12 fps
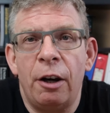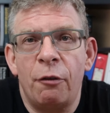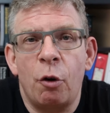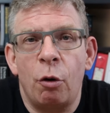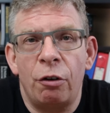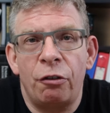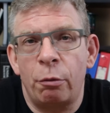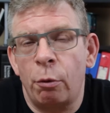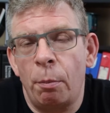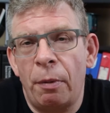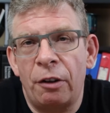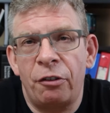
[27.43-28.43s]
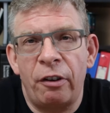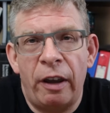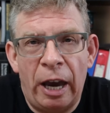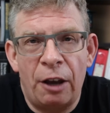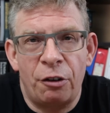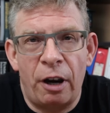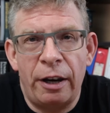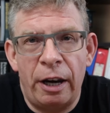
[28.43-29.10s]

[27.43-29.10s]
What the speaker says: and of course a robust hazard